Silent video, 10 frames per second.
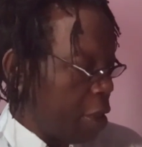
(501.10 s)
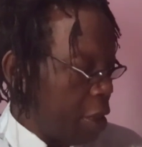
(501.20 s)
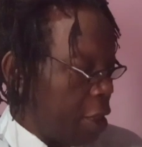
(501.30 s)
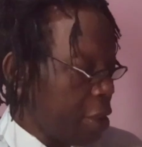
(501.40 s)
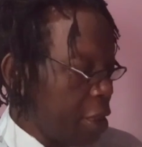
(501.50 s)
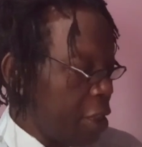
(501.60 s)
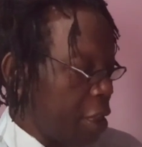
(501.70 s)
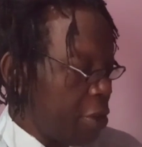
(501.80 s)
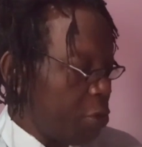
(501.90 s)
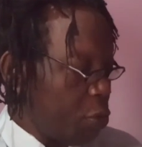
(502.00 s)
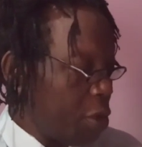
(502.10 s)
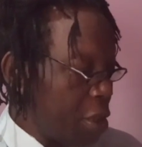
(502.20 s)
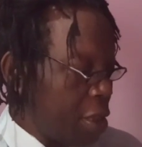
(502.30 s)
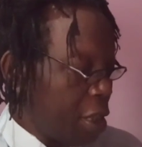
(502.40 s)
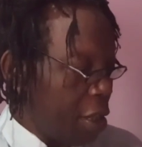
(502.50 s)
The extent at
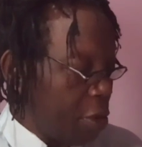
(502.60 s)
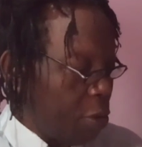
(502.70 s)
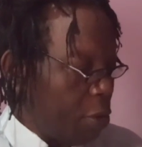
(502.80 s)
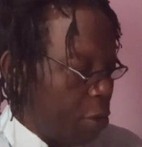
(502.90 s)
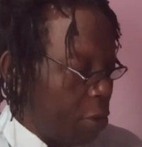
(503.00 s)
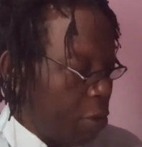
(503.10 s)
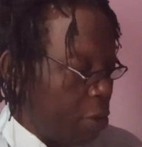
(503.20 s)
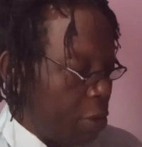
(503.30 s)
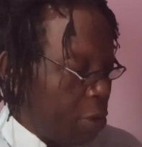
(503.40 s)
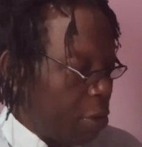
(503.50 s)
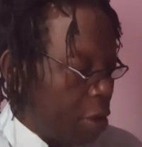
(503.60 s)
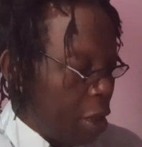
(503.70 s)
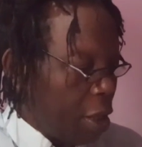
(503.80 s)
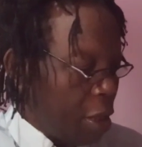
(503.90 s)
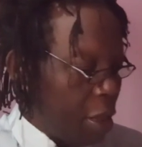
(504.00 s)
which it can go
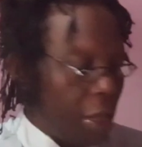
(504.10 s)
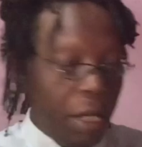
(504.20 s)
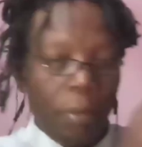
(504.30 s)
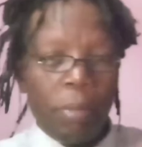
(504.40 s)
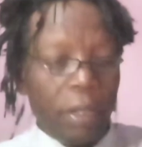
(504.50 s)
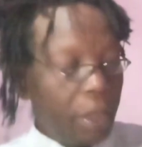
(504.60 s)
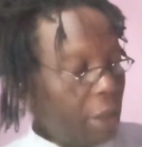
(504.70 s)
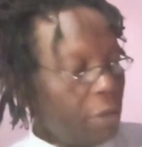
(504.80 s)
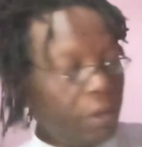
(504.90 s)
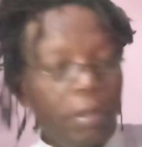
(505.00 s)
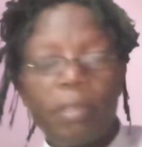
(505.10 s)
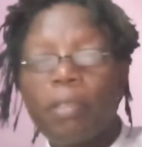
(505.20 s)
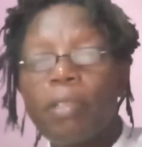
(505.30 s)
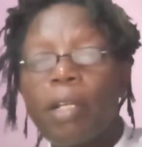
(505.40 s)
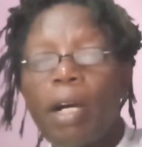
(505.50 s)
up and down.
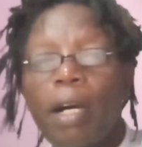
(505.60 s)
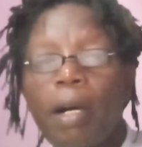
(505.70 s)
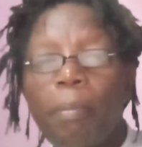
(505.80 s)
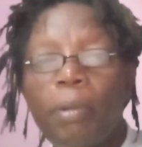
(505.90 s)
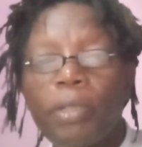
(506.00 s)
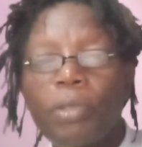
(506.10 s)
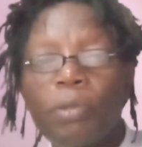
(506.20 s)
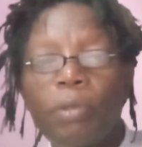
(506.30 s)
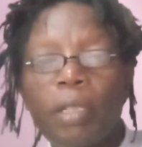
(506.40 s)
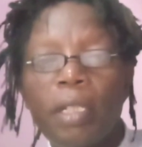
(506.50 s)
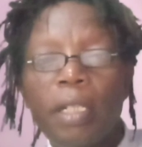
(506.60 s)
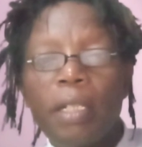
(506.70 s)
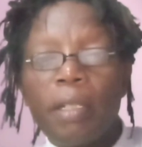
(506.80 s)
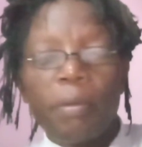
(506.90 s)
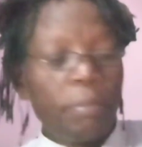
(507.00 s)
Amplitude,
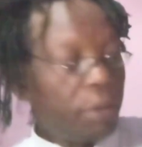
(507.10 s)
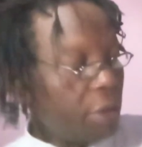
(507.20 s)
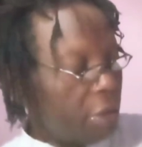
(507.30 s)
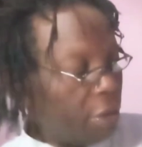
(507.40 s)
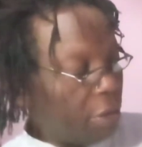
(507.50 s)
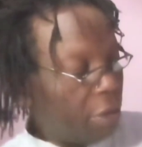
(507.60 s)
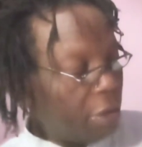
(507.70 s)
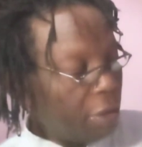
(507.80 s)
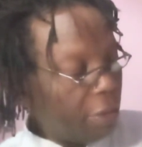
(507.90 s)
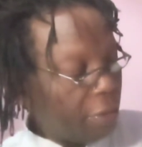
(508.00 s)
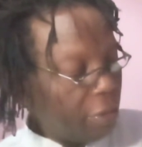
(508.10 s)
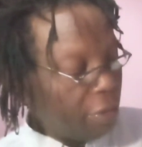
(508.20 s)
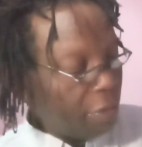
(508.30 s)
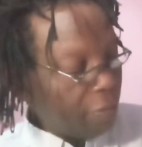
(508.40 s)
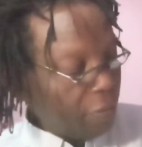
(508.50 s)
period.
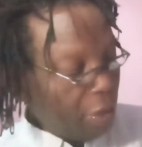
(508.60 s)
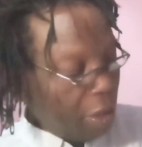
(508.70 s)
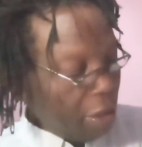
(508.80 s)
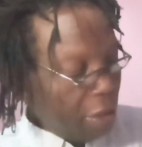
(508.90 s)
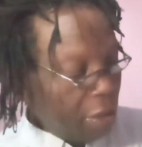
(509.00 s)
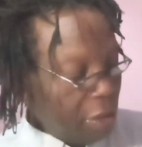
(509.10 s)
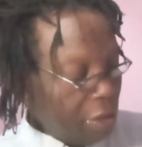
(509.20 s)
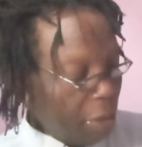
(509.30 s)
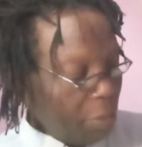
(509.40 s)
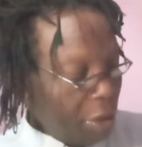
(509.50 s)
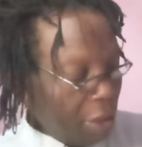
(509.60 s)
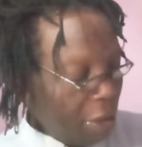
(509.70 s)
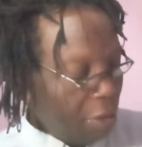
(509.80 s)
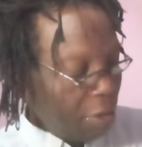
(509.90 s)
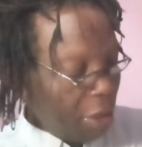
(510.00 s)
This is something they
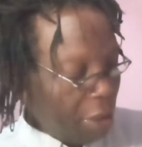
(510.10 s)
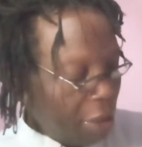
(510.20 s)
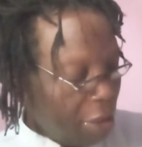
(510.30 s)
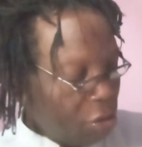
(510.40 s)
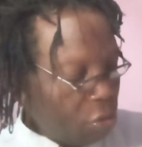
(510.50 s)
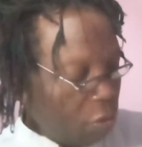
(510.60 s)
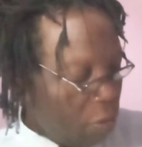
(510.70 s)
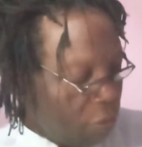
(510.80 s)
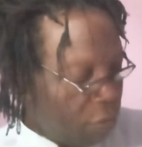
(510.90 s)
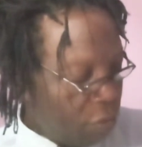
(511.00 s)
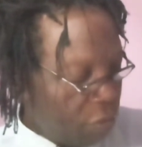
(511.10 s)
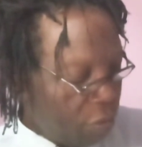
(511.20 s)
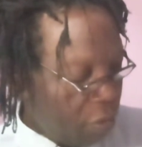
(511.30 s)
call, I think, trough.